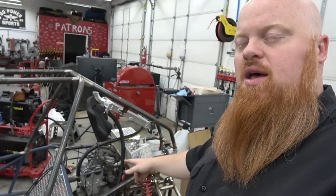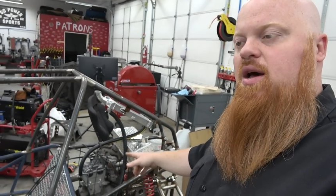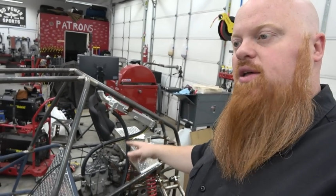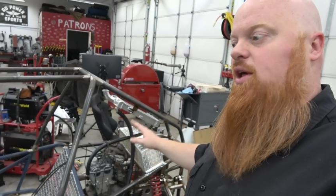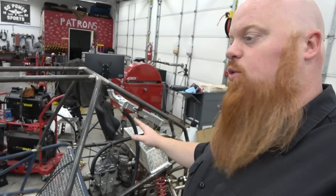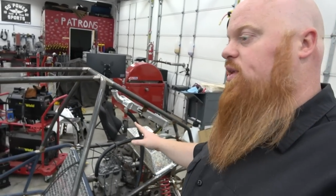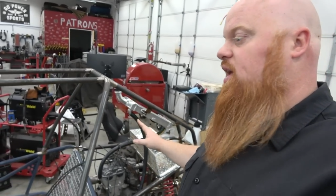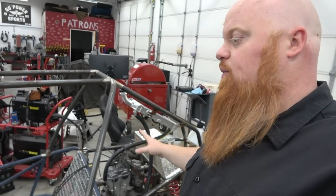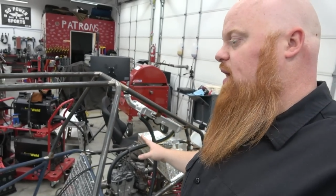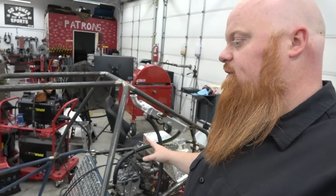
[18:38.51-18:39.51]
Uh, the only
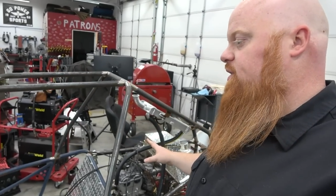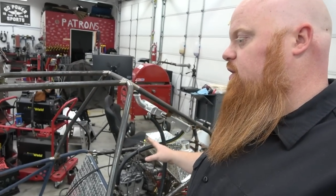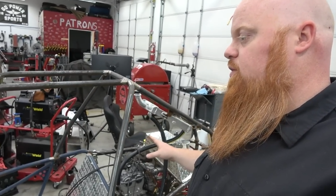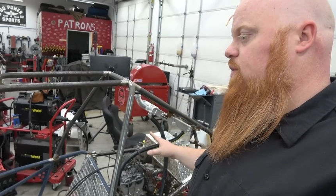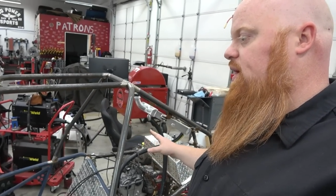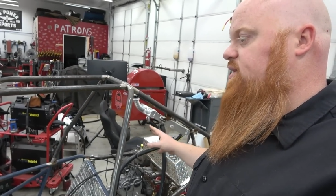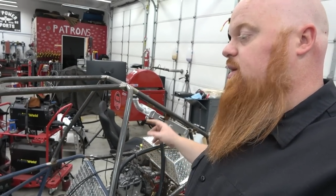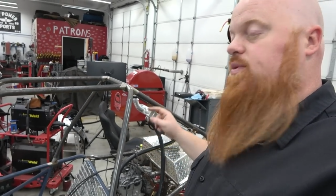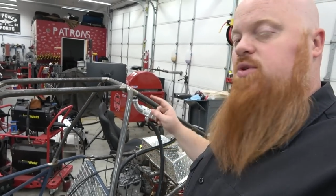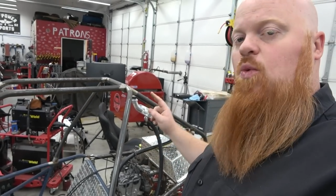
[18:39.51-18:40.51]
thing we have to do is
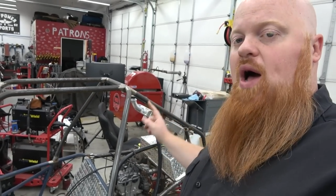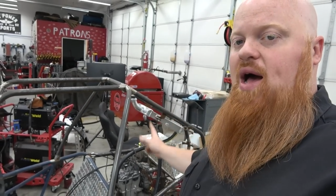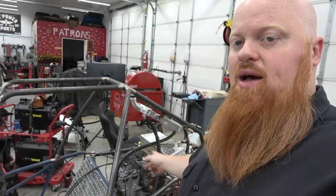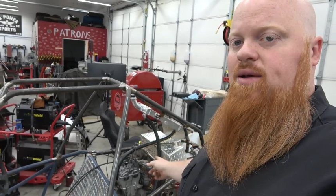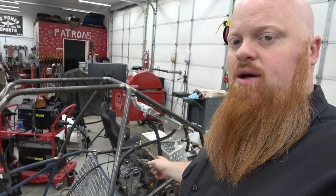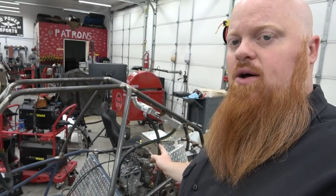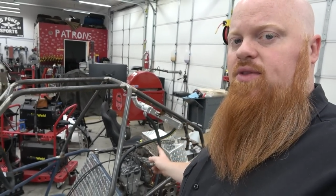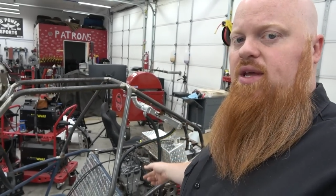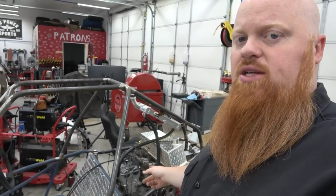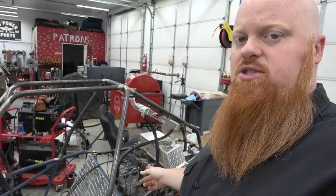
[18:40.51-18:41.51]
there was a Y on
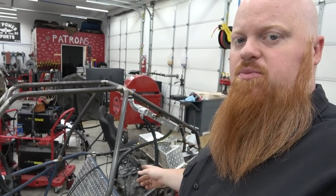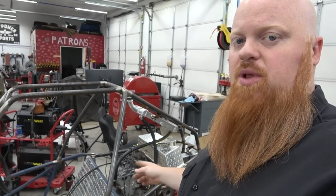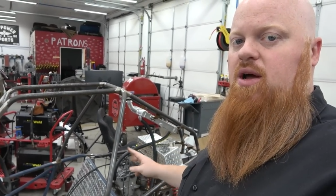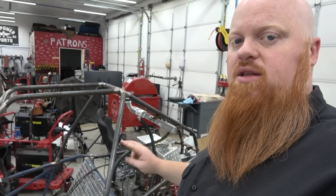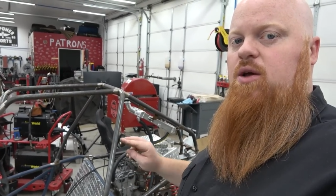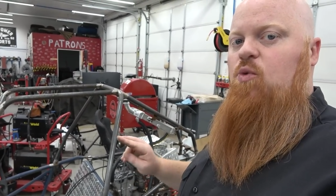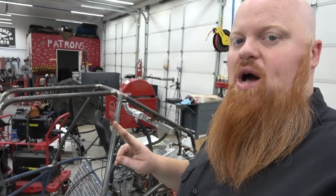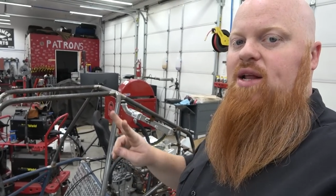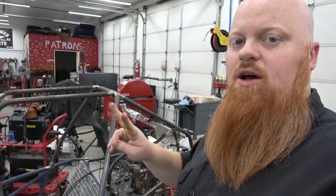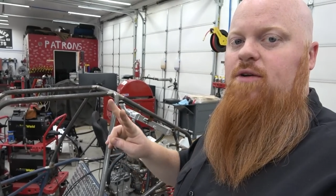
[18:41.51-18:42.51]
the engine block that
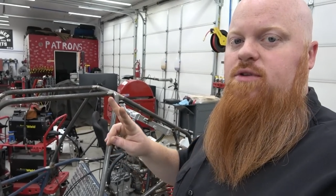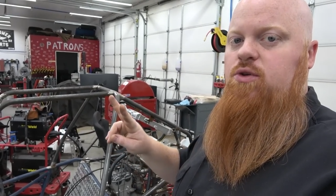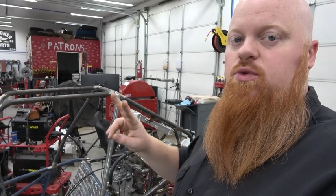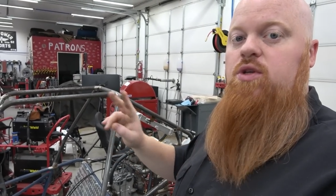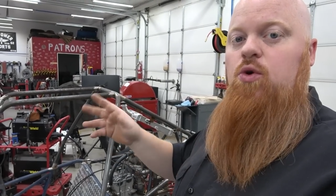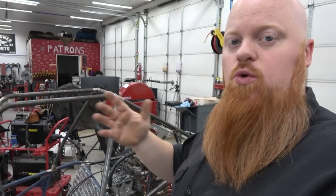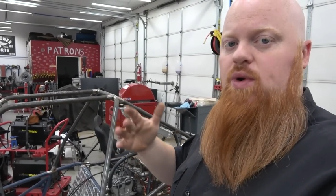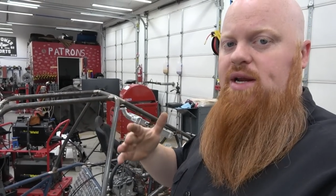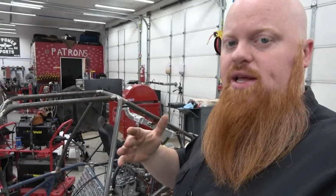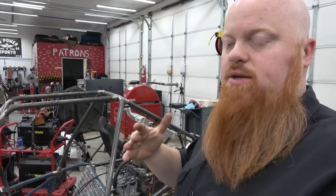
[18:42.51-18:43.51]
wide off to the dual
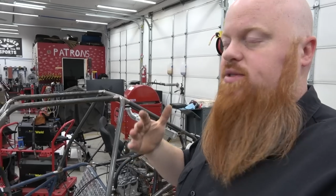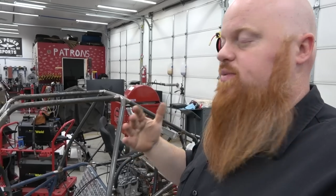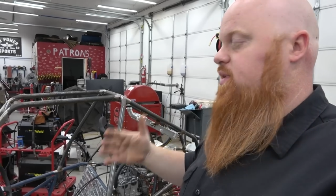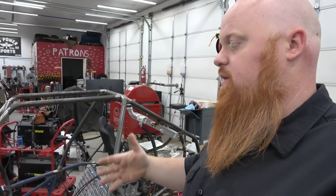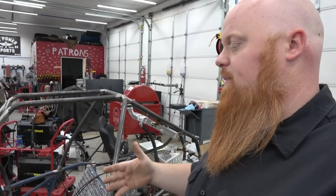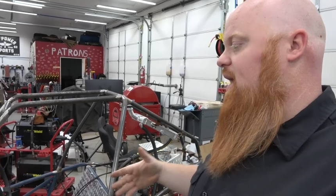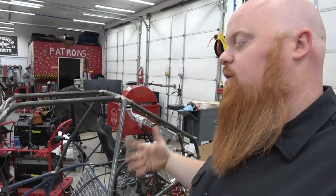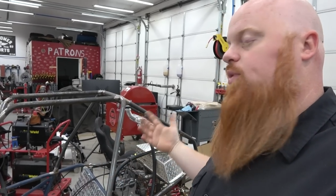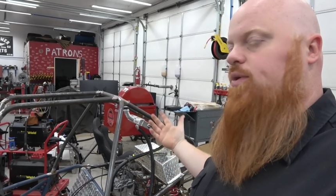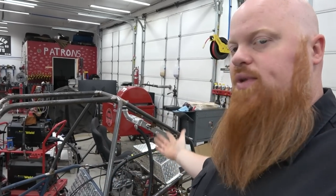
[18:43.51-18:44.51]
radiators that was on the
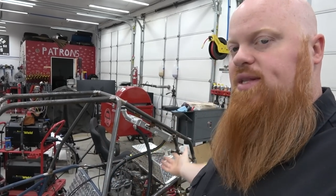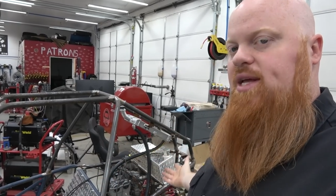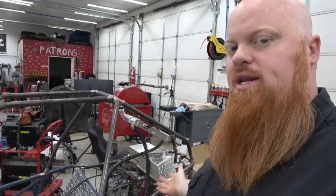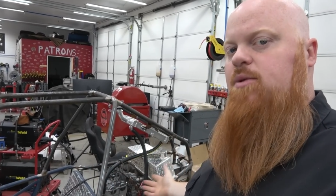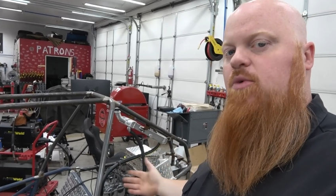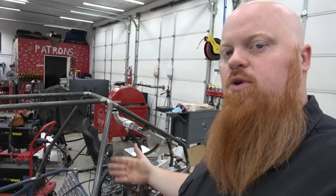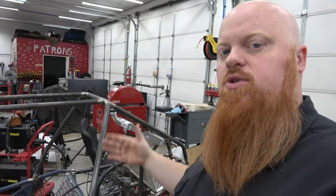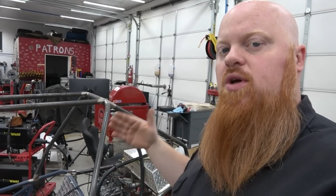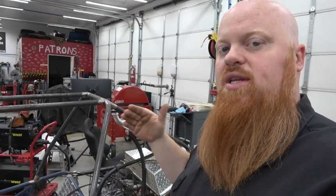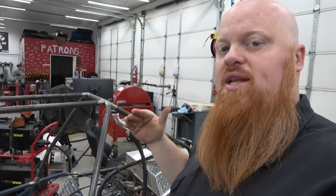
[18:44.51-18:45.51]
bike. We don't need that anymore,
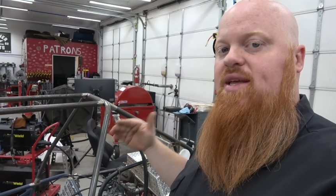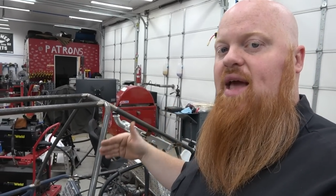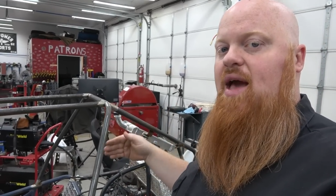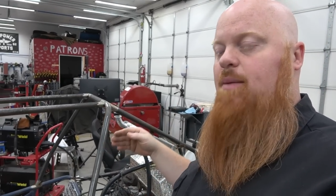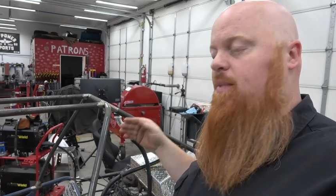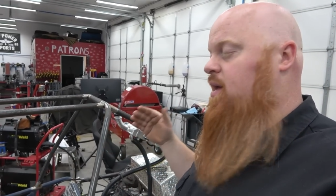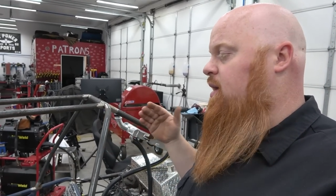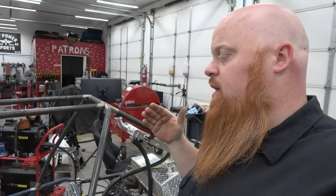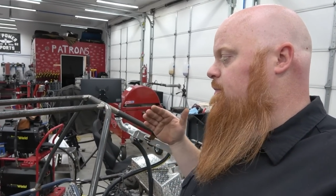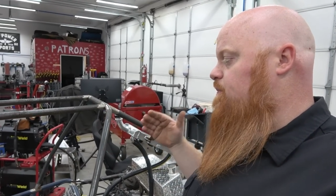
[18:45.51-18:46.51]
so I need to cap
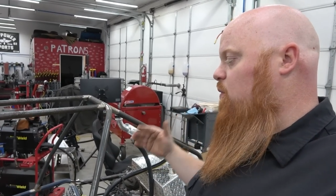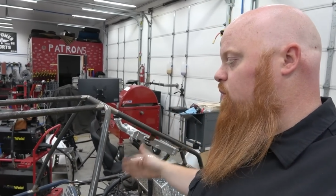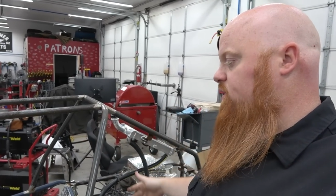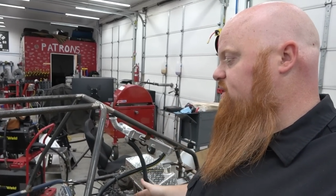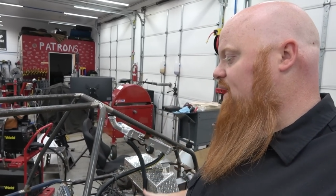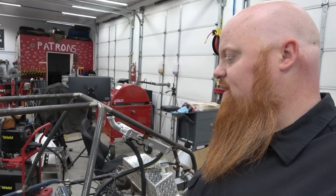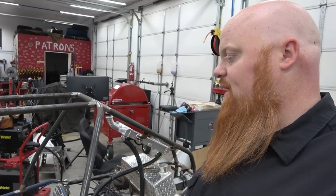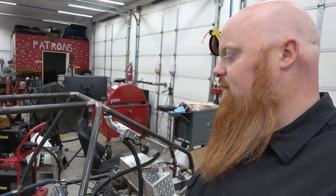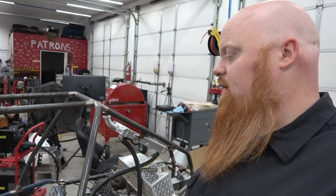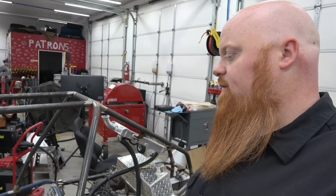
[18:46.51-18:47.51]
one side of
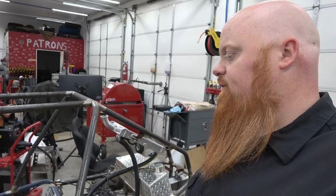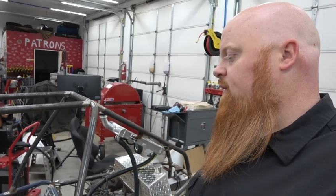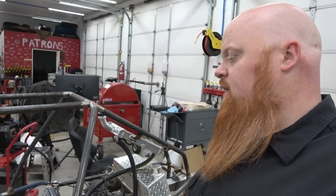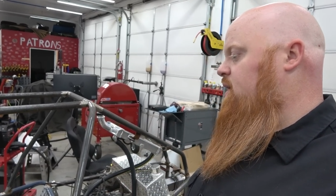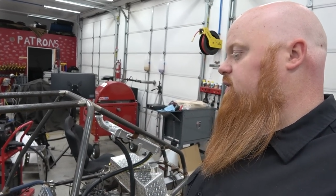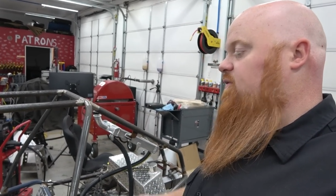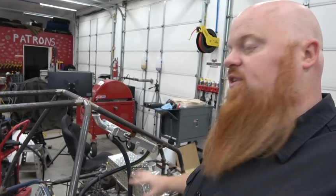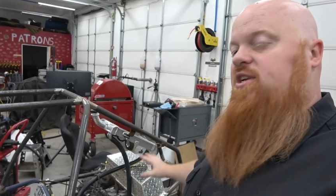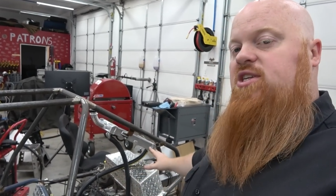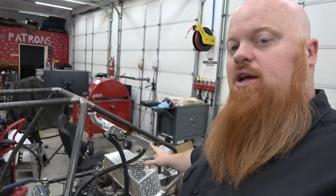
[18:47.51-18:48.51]
that off to
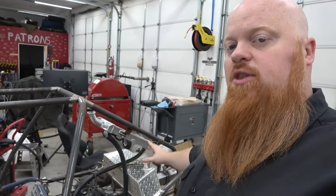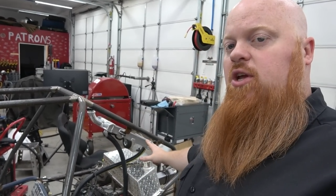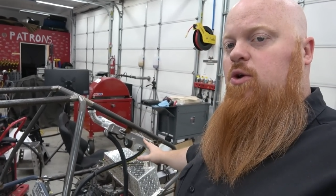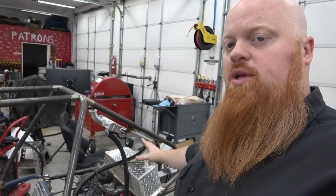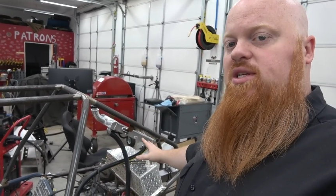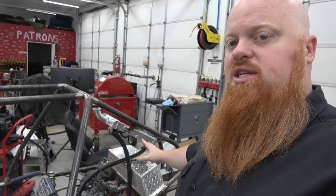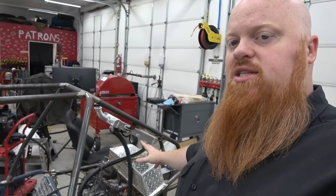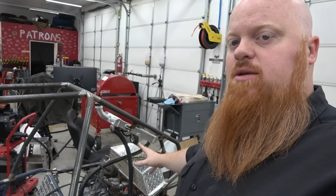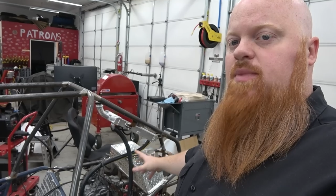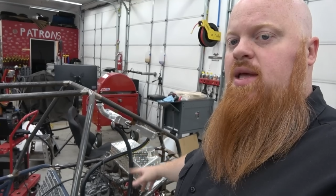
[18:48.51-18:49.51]
finish out the cooling
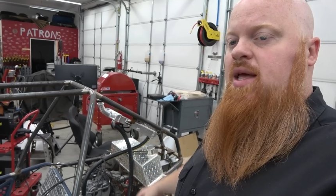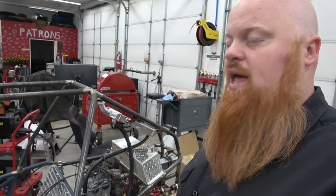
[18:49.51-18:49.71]
system.